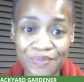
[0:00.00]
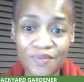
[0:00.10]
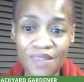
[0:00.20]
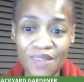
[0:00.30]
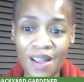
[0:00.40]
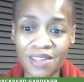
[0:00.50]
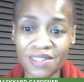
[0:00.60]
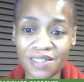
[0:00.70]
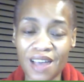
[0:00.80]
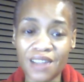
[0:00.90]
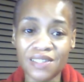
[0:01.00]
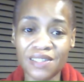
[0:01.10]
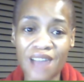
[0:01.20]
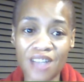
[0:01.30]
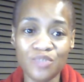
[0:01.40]
I just got to
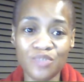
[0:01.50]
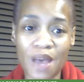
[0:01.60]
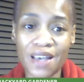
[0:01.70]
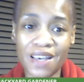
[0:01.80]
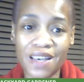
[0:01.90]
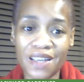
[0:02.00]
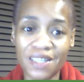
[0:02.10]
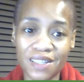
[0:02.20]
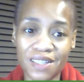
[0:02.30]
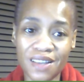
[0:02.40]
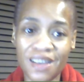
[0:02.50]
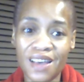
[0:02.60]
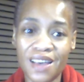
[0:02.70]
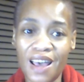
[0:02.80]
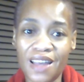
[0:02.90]
snatch my kids
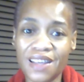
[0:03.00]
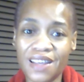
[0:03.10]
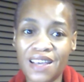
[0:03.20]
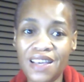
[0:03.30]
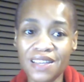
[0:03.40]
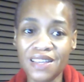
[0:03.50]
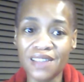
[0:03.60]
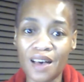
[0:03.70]
and the keys up